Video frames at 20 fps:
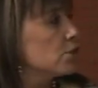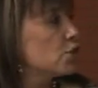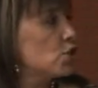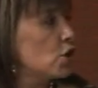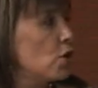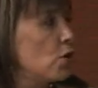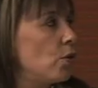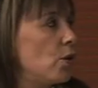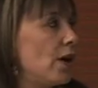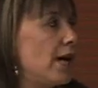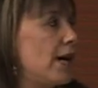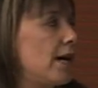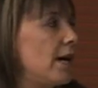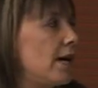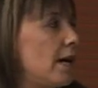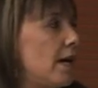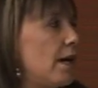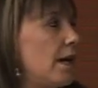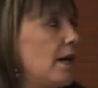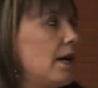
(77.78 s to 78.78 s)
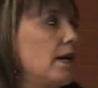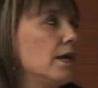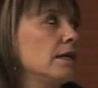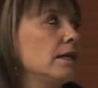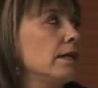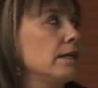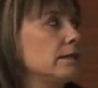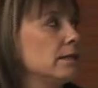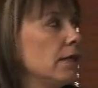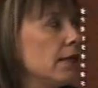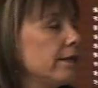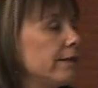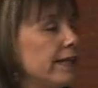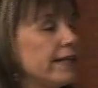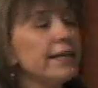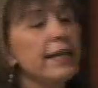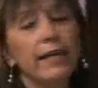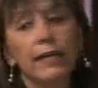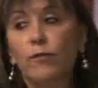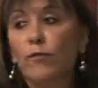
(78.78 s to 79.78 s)
So the
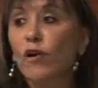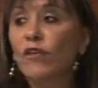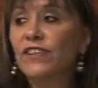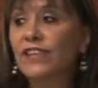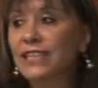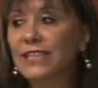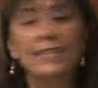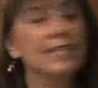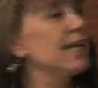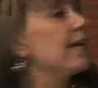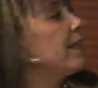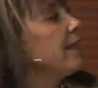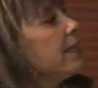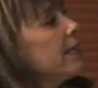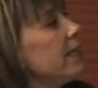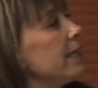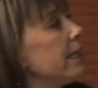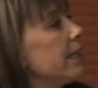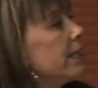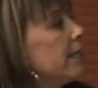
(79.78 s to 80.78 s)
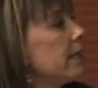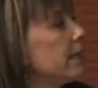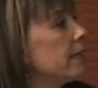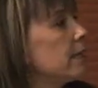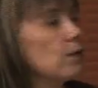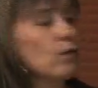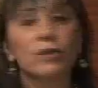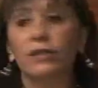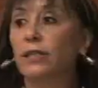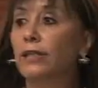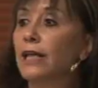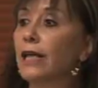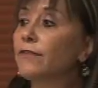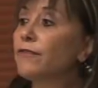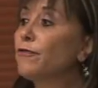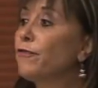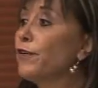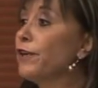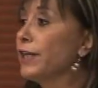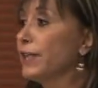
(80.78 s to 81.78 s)
name of the study uh,
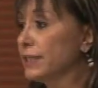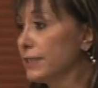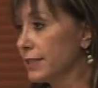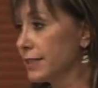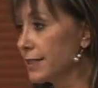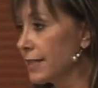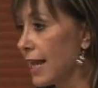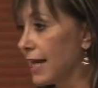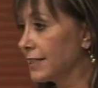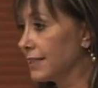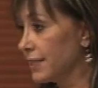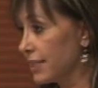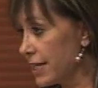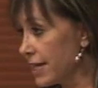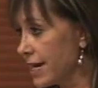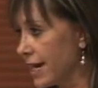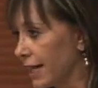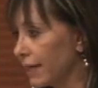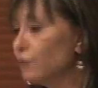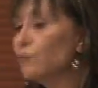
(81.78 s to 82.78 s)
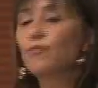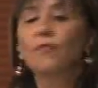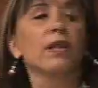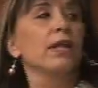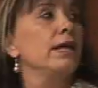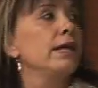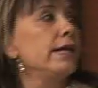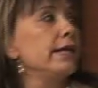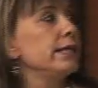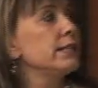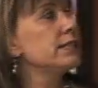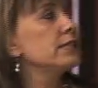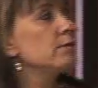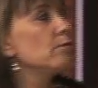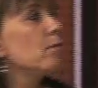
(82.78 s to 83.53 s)
that finished last year is